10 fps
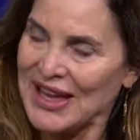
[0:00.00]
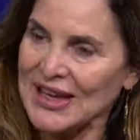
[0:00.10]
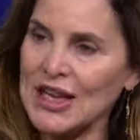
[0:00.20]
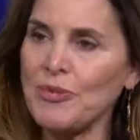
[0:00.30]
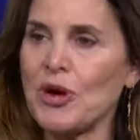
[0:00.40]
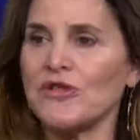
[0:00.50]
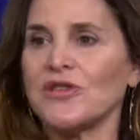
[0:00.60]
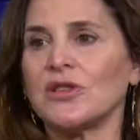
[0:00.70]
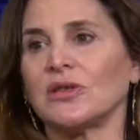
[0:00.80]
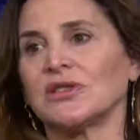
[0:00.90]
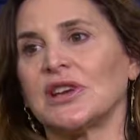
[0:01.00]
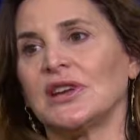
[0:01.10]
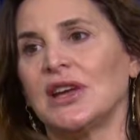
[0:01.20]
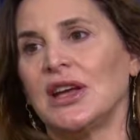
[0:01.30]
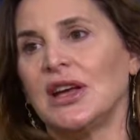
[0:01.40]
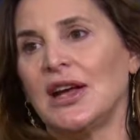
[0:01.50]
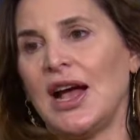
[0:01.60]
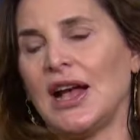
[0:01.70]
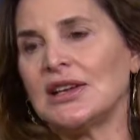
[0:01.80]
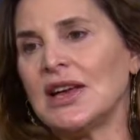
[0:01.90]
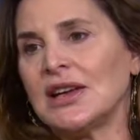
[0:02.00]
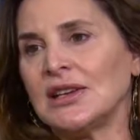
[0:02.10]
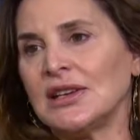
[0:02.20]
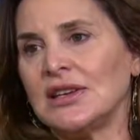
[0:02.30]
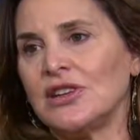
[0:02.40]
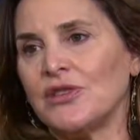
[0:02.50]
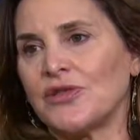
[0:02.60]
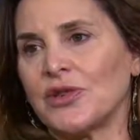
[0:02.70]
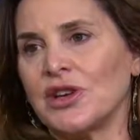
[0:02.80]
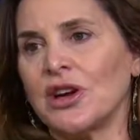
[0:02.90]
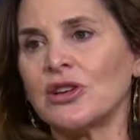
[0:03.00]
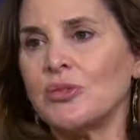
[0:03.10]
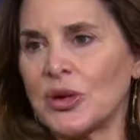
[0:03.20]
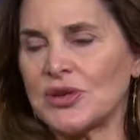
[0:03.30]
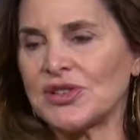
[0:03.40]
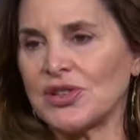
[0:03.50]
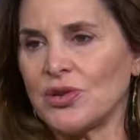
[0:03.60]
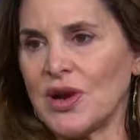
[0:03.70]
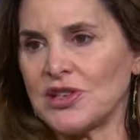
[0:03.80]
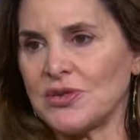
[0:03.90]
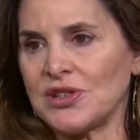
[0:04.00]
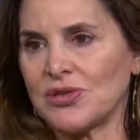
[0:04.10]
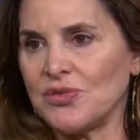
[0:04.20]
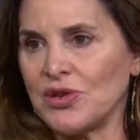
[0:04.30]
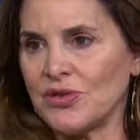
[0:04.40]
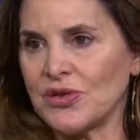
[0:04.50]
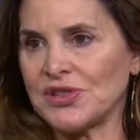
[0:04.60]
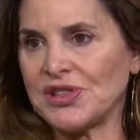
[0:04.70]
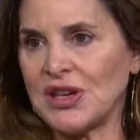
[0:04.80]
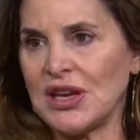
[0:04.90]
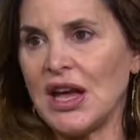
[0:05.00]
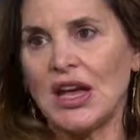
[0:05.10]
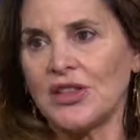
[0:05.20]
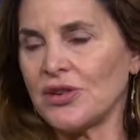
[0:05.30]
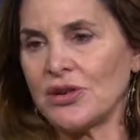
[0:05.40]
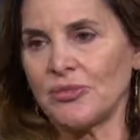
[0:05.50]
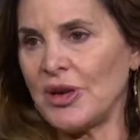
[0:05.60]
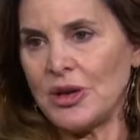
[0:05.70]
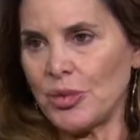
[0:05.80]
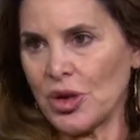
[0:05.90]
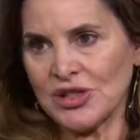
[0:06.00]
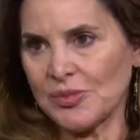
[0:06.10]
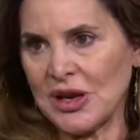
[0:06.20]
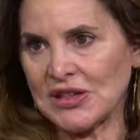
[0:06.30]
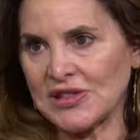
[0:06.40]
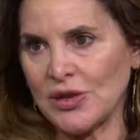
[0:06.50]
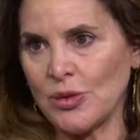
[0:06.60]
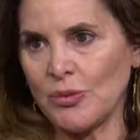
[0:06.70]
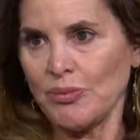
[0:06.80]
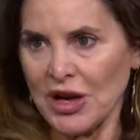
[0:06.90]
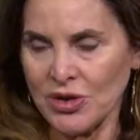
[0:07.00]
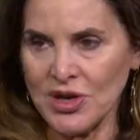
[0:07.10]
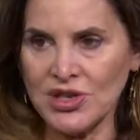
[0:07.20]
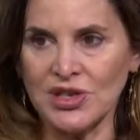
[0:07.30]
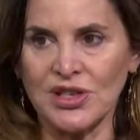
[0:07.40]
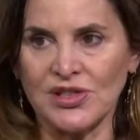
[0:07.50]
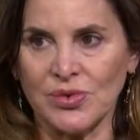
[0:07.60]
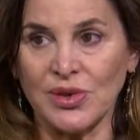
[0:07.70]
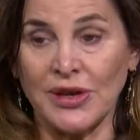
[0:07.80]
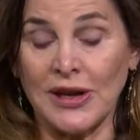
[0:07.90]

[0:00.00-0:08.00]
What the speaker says: keep our foothold in. And yet, you know, for a young person who graduates from university, there aren't many prospects. So migration is a real